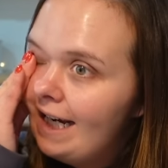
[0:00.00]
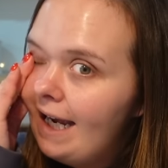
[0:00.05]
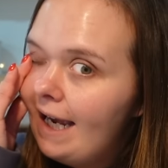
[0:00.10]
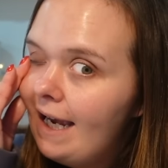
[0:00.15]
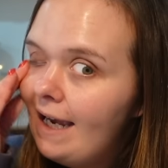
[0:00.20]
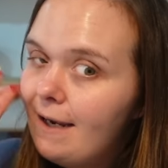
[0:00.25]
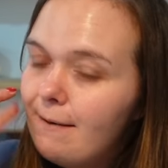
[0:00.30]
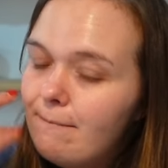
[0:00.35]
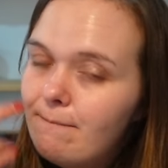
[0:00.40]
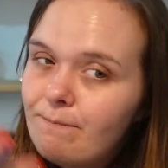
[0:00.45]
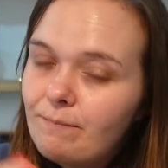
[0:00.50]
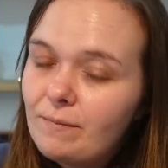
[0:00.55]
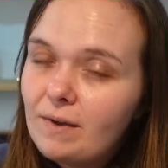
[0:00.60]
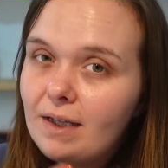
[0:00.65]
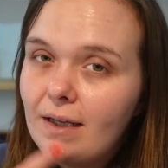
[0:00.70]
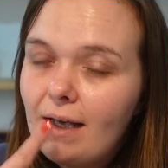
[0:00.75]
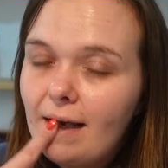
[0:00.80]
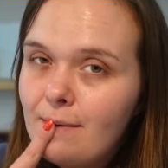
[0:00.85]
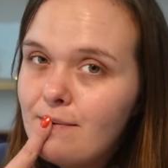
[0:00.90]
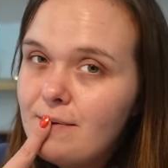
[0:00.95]
I'm
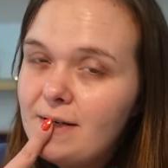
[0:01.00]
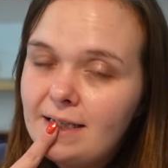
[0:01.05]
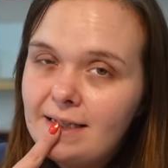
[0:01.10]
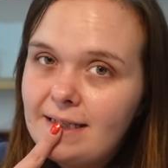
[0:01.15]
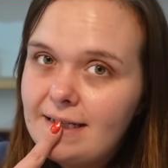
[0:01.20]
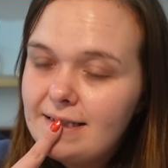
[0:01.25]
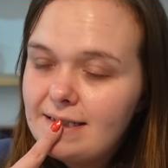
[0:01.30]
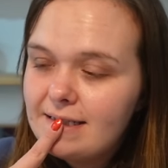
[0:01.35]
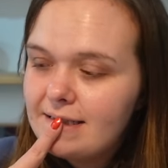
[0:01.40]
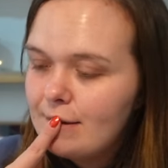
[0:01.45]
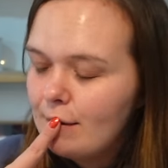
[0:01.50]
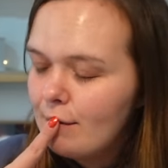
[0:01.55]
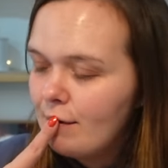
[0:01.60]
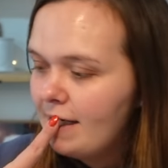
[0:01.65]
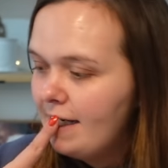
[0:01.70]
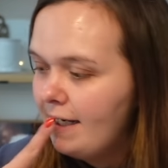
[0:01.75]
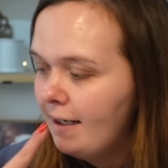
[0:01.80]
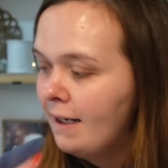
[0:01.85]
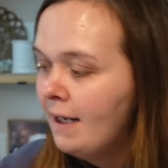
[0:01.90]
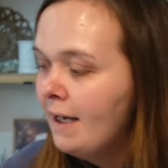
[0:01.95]
gonna let this dog
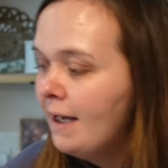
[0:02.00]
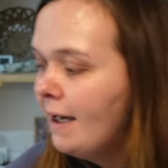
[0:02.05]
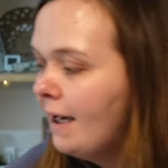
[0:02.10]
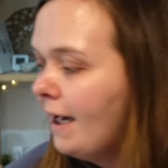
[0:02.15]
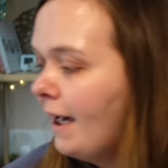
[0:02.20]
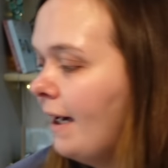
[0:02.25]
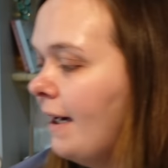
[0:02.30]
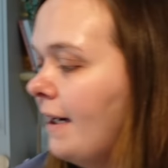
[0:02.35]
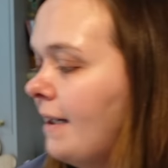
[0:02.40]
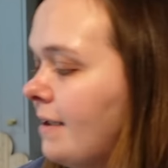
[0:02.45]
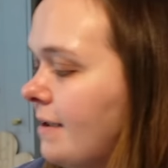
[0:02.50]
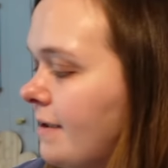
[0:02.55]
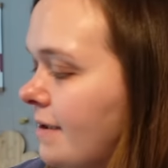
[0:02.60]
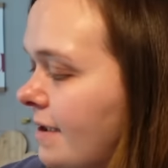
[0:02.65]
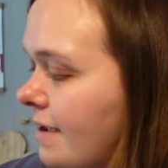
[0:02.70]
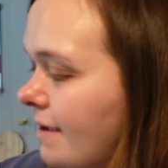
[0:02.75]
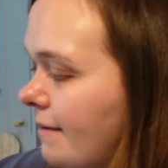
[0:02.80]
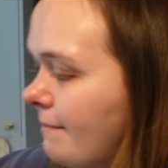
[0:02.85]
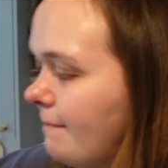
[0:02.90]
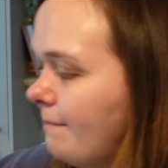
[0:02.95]
in, and I
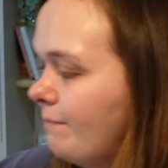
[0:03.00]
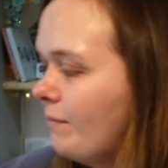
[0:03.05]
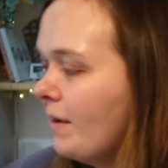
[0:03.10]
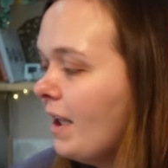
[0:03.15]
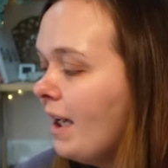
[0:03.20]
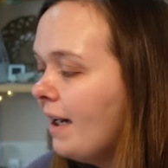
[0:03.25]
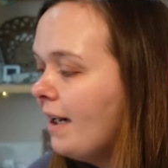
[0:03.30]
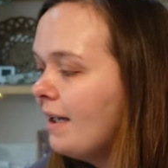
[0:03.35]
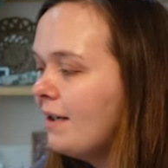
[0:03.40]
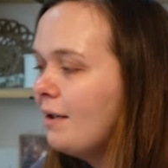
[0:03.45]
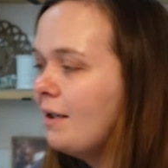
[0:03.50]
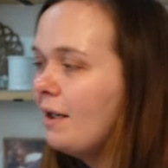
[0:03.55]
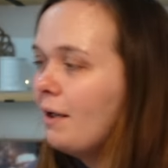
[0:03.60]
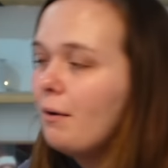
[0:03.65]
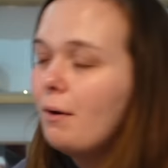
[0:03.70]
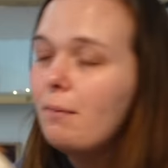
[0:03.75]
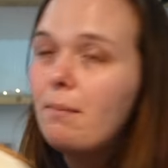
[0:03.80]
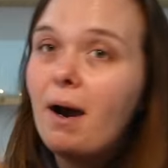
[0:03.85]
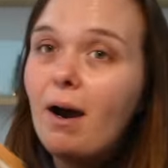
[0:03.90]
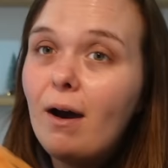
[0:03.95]
don't
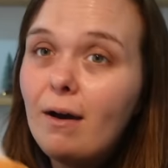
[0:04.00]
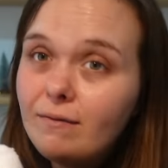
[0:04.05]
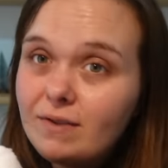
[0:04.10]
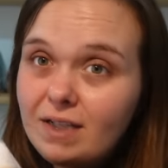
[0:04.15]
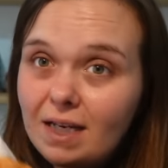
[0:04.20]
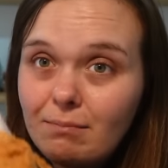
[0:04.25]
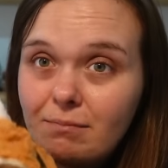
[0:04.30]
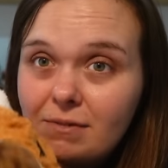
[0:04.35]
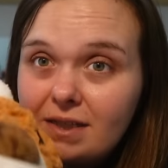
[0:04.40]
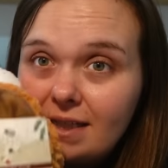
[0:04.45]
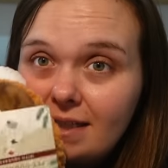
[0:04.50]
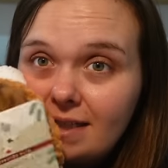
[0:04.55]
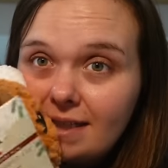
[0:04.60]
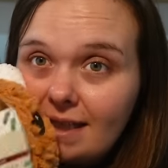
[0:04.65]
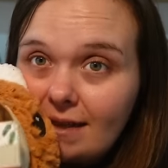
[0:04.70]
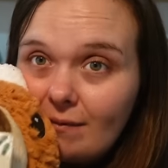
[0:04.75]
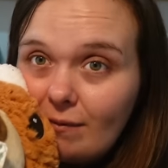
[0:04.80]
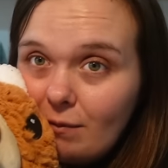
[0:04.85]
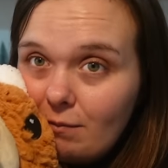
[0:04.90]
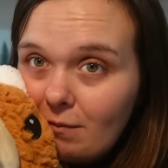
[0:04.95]
know, I'm half tempted to
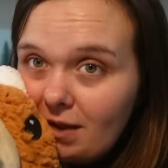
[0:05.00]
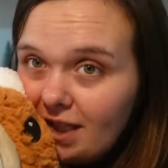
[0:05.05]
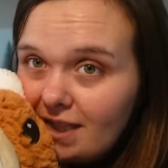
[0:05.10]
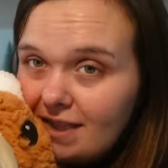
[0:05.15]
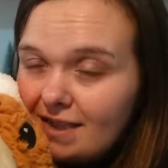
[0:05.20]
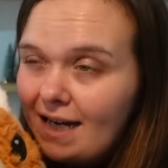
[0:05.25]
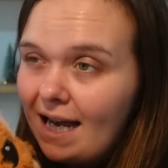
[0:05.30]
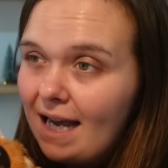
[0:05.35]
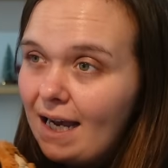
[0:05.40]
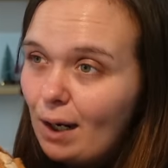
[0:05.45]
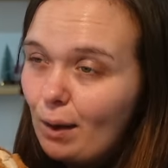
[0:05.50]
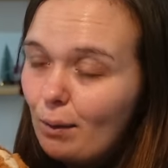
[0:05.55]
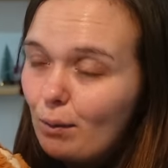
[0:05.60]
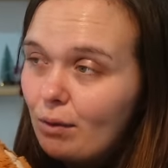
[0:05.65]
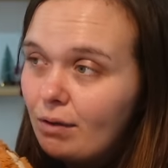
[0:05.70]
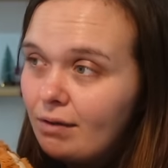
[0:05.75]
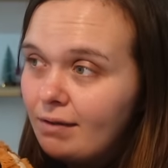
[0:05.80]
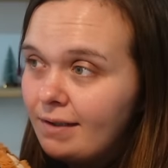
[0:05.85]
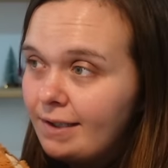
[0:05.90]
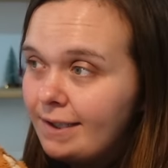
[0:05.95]
give him this now
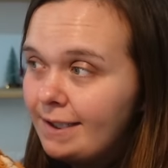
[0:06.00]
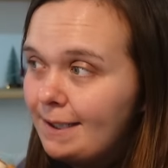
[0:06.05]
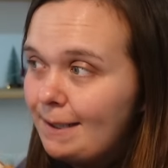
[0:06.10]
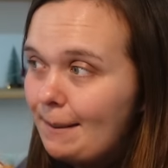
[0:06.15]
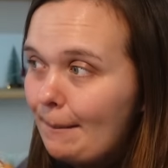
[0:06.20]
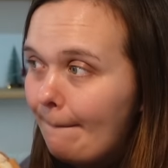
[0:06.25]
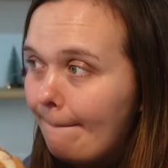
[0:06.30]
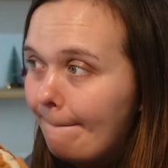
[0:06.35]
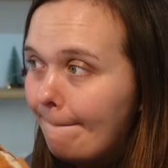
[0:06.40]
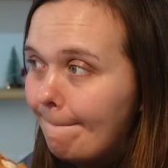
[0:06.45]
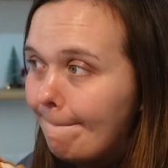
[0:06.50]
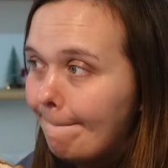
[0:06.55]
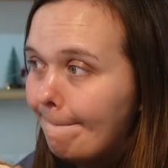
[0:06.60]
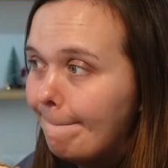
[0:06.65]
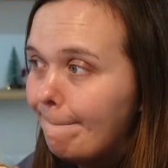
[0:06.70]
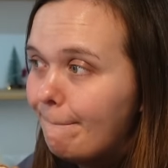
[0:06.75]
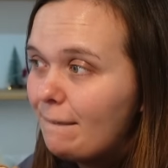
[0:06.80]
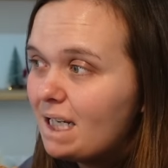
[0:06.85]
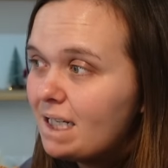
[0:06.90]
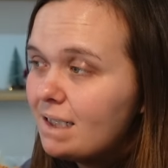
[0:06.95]

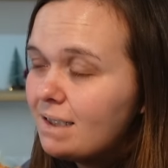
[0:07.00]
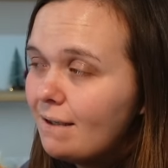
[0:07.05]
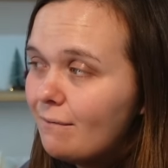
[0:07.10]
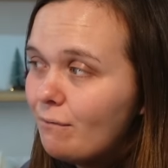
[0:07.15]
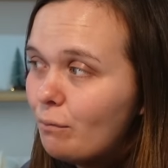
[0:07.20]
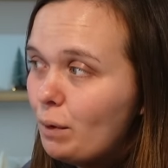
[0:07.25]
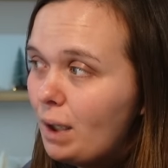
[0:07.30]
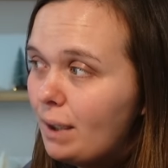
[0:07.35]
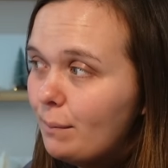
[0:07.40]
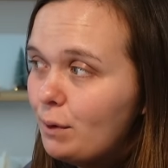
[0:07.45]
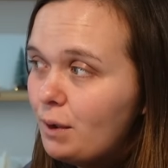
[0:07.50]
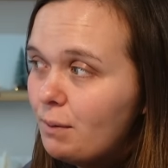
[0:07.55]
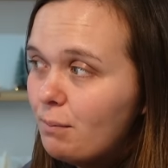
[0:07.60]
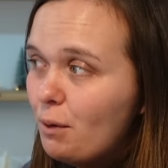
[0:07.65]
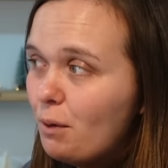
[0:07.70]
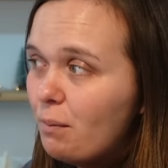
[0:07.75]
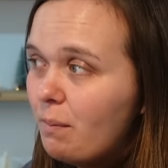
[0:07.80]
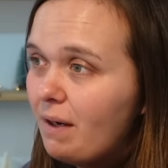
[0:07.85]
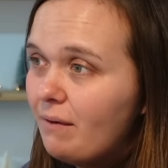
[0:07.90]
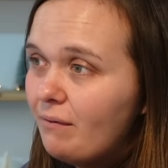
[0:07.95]
because I've wound him
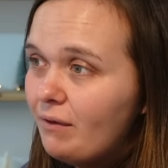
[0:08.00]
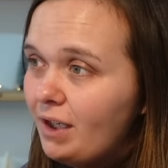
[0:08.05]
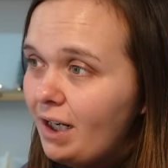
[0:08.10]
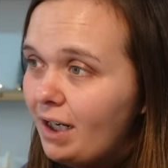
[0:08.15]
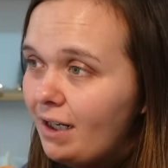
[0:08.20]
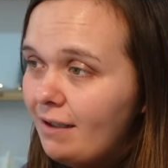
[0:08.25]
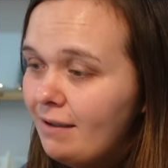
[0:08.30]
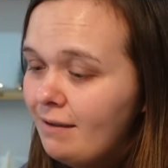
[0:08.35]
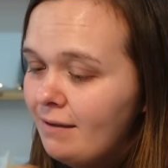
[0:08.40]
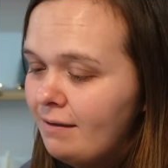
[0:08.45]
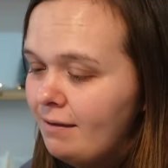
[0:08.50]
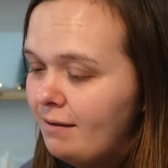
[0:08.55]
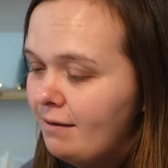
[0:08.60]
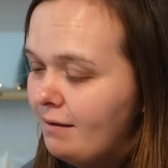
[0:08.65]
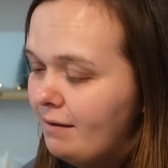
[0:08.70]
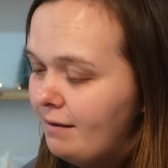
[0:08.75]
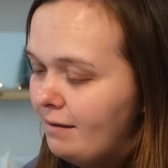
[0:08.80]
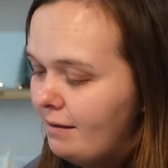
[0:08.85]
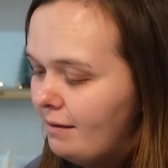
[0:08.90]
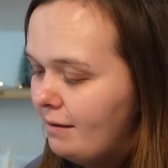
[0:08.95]
up, haven't I?
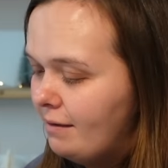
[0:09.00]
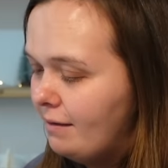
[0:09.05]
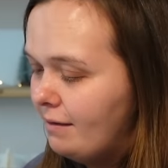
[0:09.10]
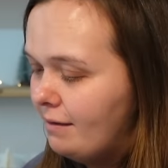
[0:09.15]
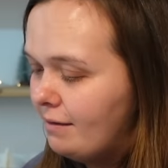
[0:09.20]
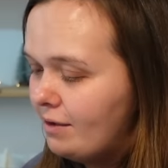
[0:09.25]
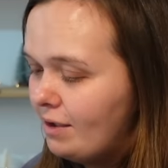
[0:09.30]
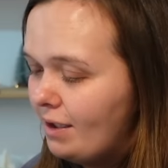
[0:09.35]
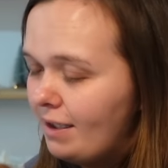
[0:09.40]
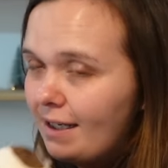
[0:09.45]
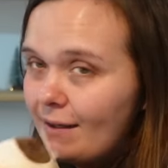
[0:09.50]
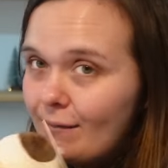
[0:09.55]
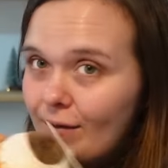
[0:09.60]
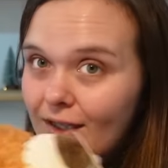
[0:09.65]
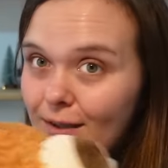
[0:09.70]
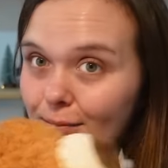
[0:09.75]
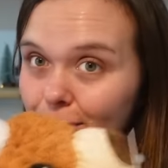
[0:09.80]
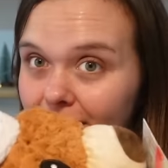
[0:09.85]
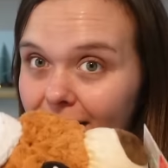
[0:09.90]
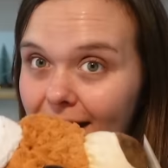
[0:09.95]
Shall I give it
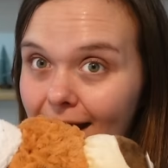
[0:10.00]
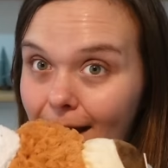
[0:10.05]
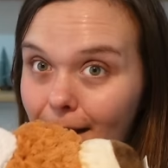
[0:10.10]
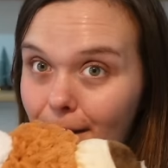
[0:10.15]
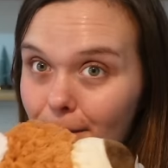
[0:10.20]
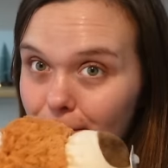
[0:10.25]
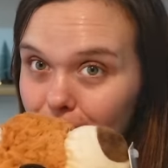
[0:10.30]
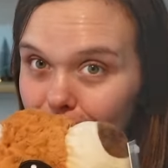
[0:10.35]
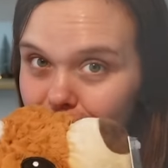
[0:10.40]
him now?